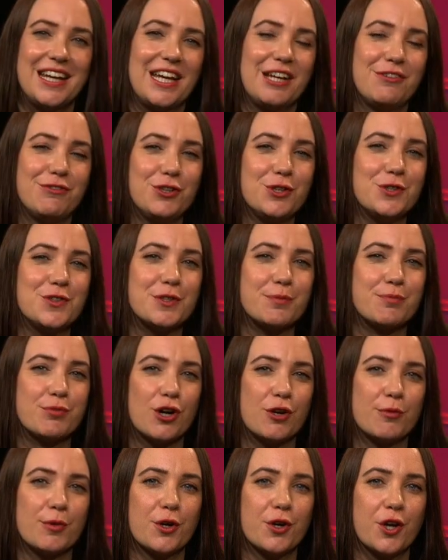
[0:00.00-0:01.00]
If you use the
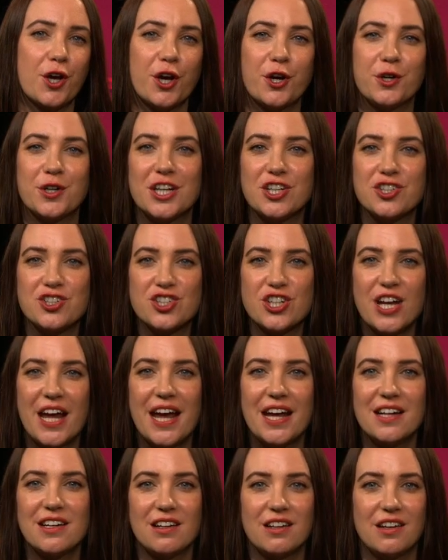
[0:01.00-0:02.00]
promo code
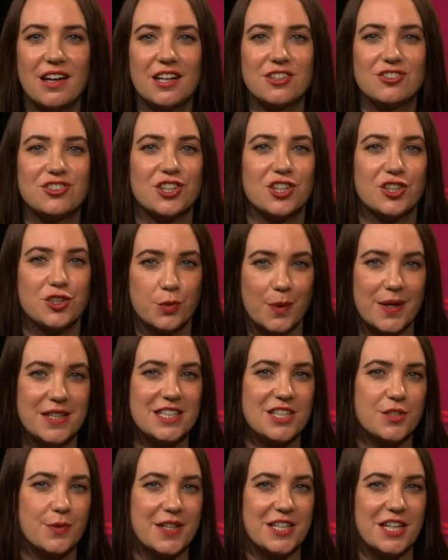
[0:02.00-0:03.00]

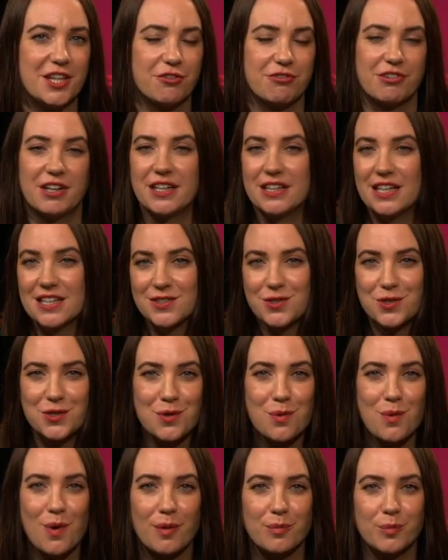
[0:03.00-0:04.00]
SHAREDLUNCH2023, that's
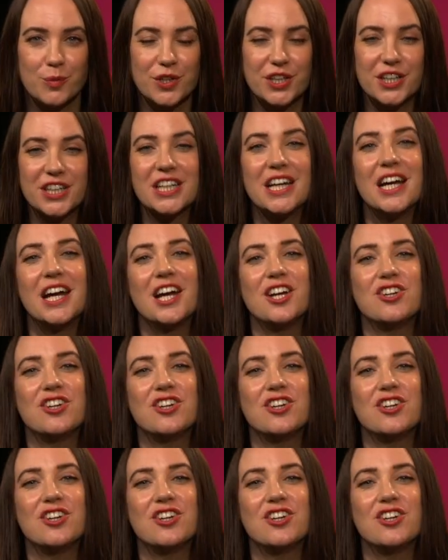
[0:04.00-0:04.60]
all one word,